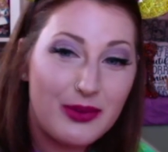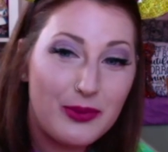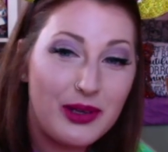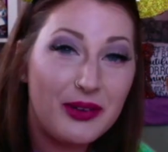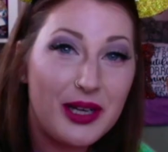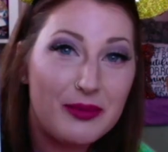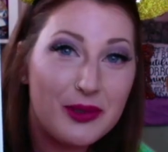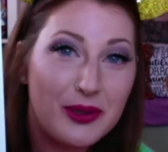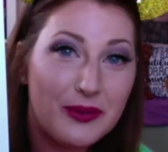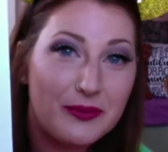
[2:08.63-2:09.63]
will come
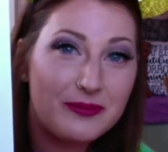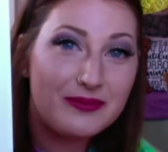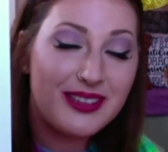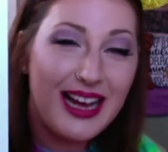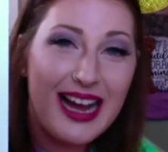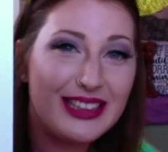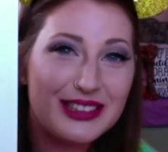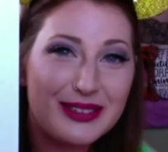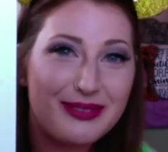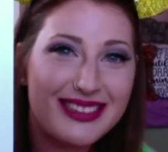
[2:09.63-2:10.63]
true. I
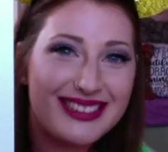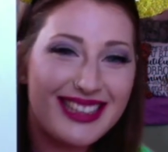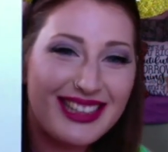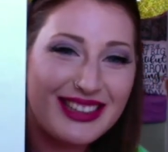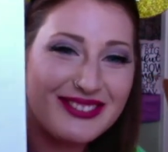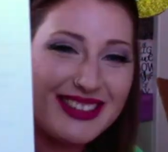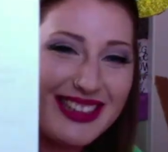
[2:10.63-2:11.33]
just messed that up. I